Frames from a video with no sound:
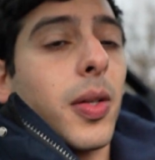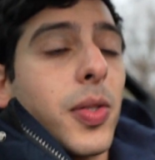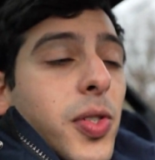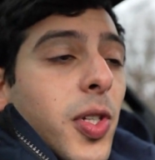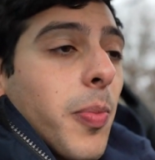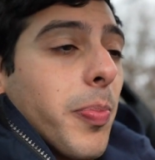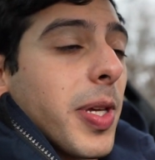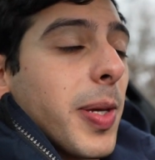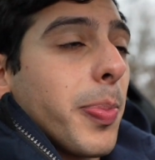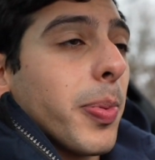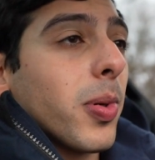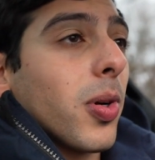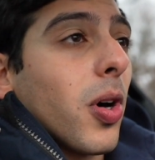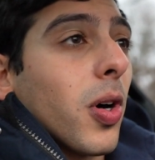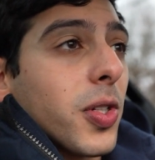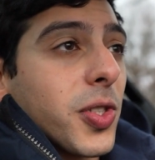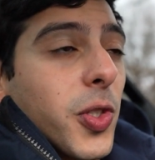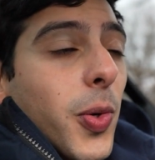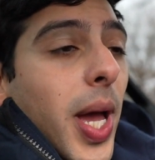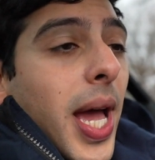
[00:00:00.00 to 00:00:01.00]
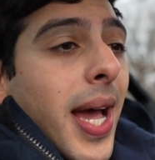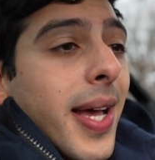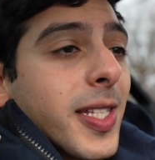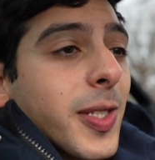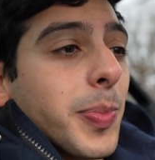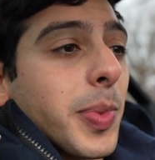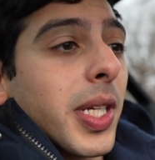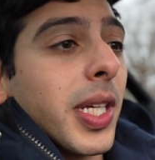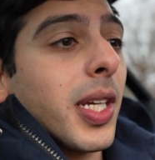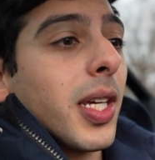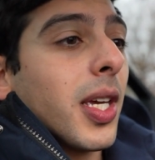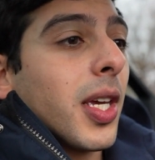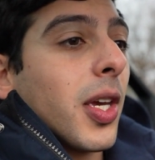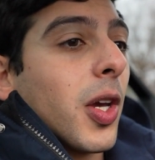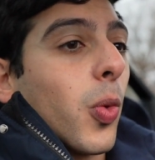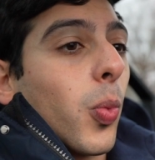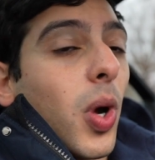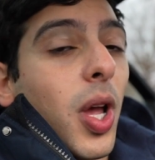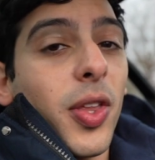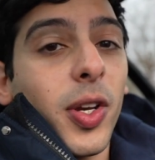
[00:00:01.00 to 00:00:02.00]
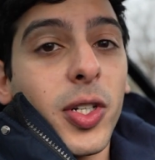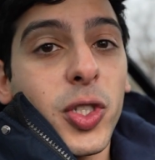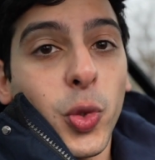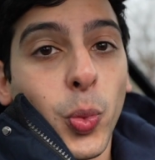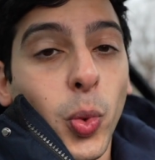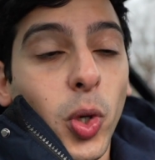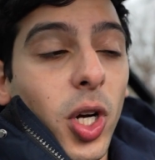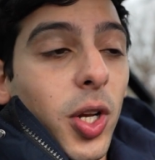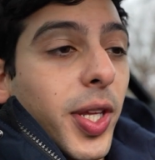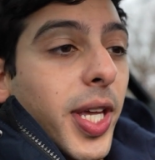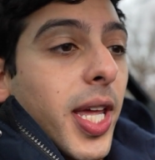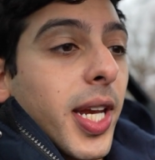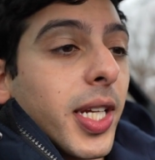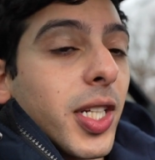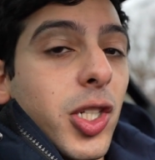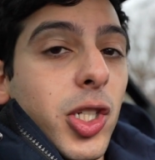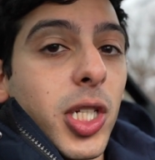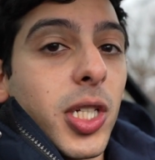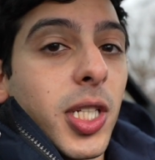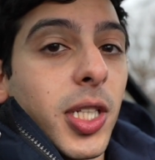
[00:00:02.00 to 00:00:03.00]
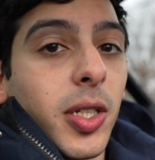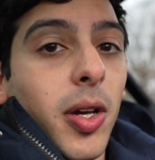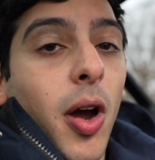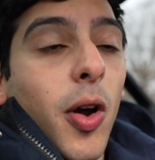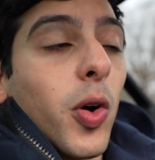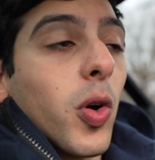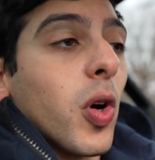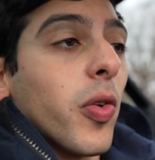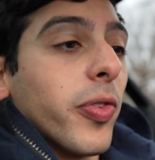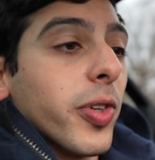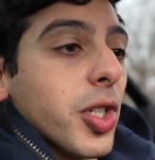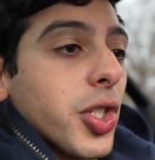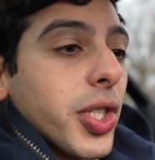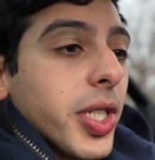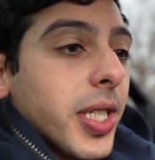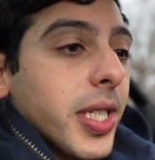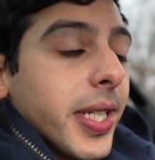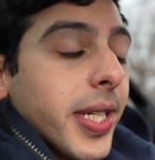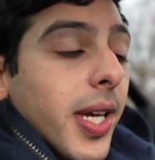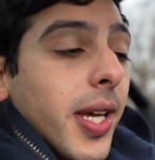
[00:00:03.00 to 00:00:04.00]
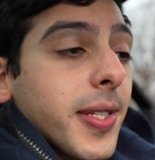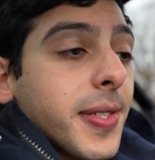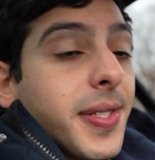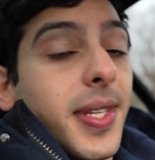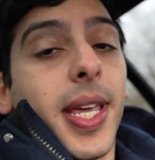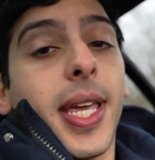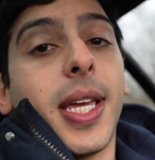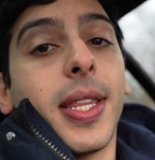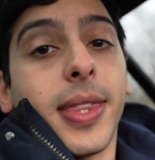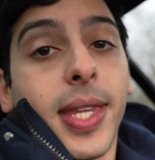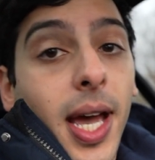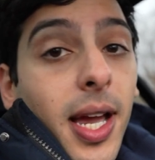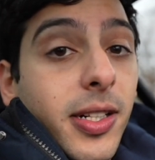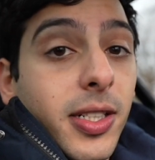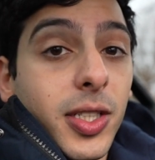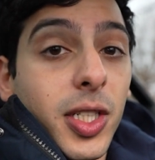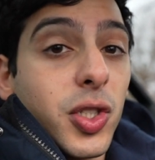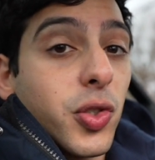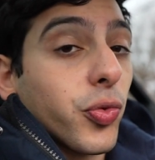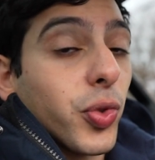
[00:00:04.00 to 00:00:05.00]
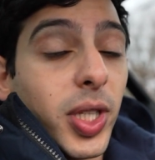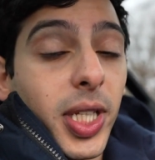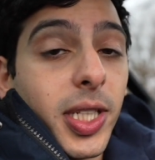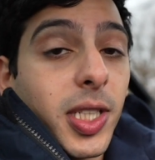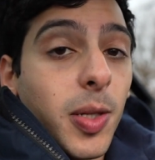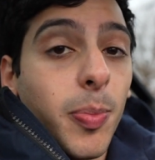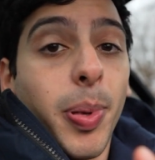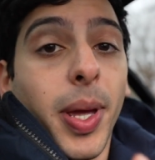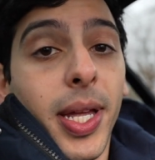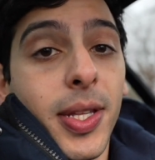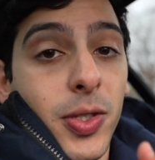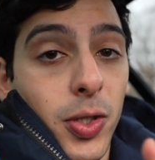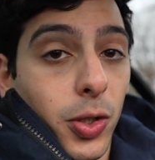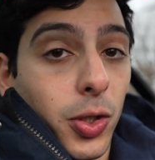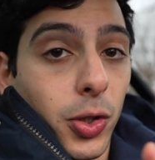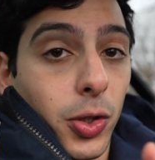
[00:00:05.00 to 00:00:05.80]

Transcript: some people also ask me whether it's worth getting a GTR over GTS, and that just really depends on